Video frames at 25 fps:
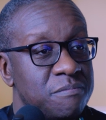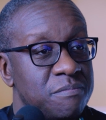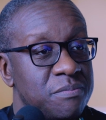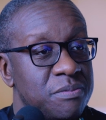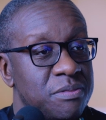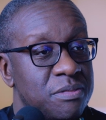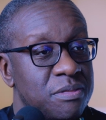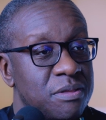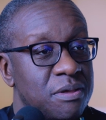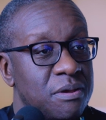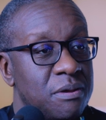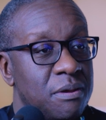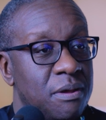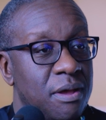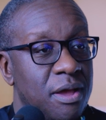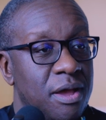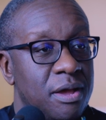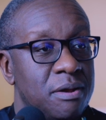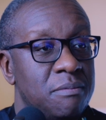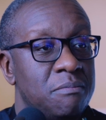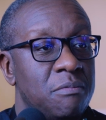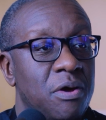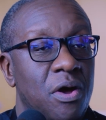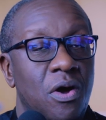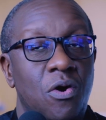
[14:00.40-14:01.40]

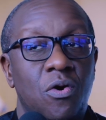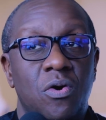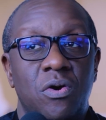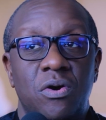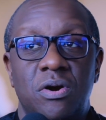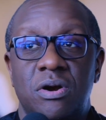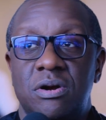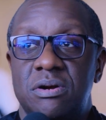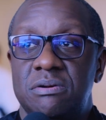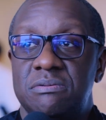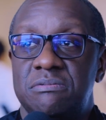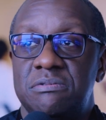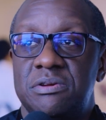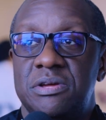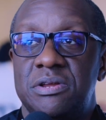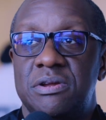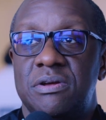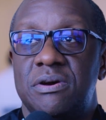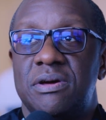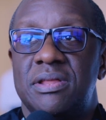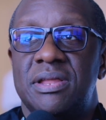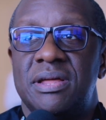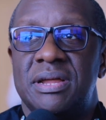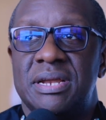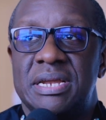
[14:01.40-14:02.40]
And
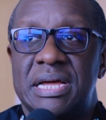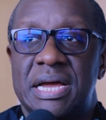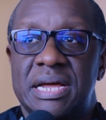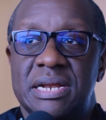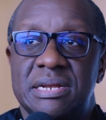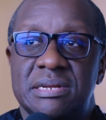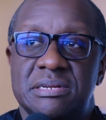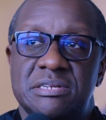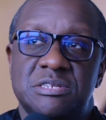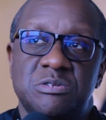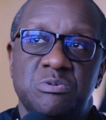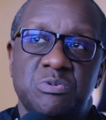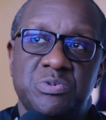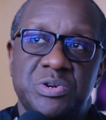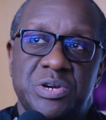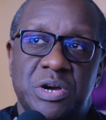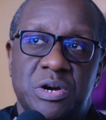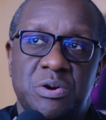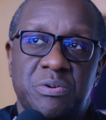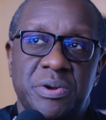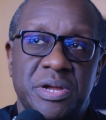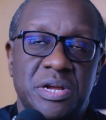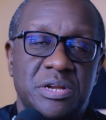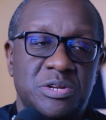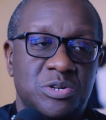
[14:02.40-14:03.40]
and we are
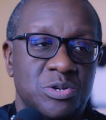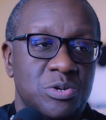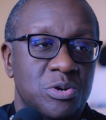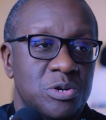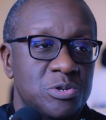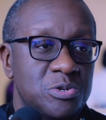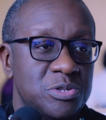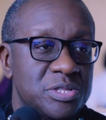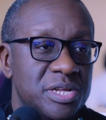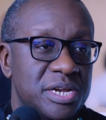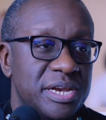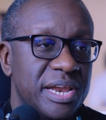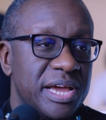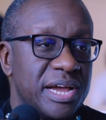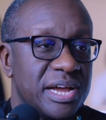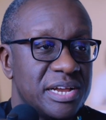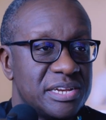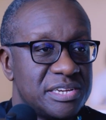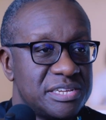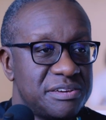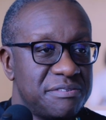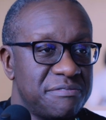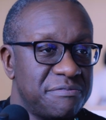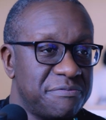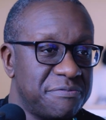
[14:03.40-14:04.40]
quick to go to the
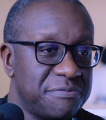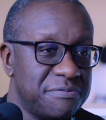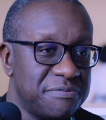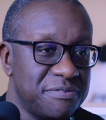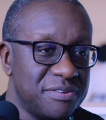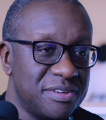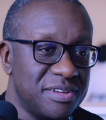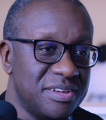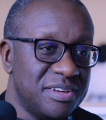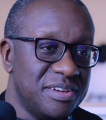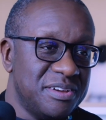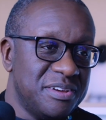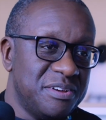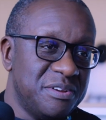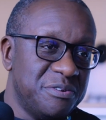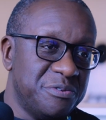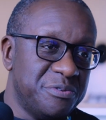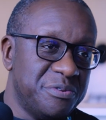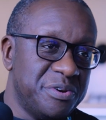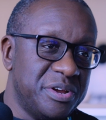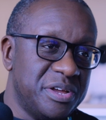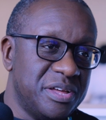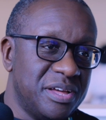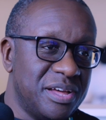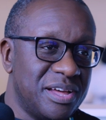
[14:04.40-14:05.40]
negative
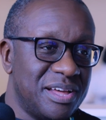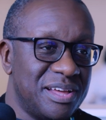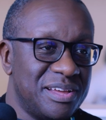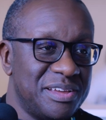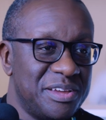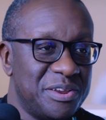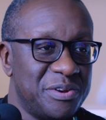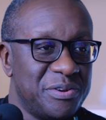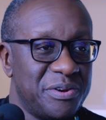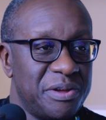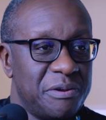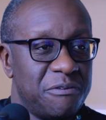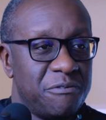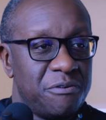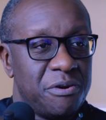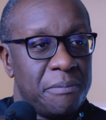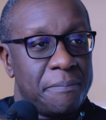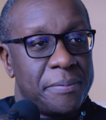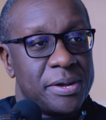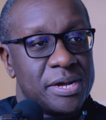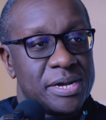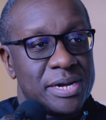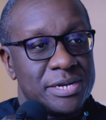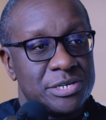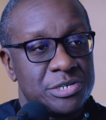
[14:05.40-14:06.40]

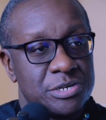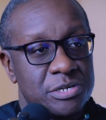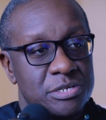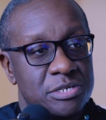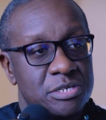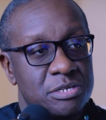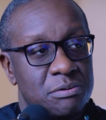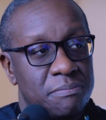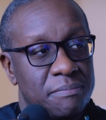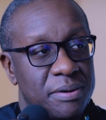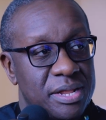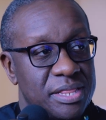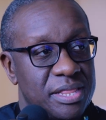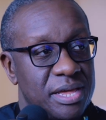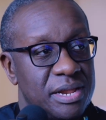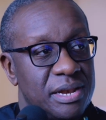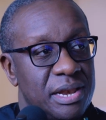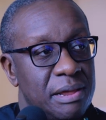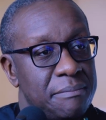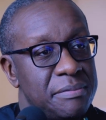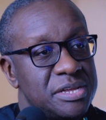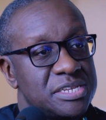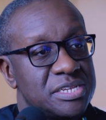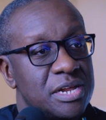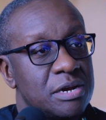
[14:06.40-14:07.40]
repercussions, but then
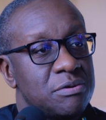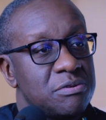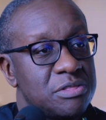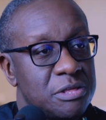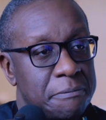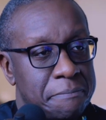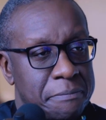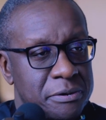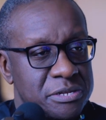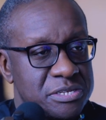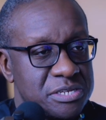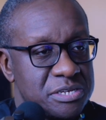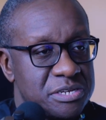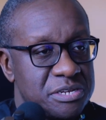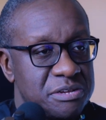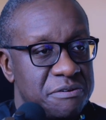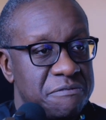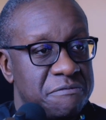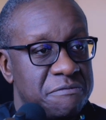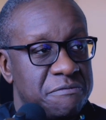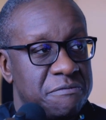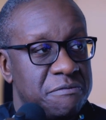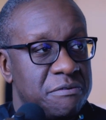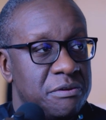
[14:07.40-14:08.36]
let me start with the positive.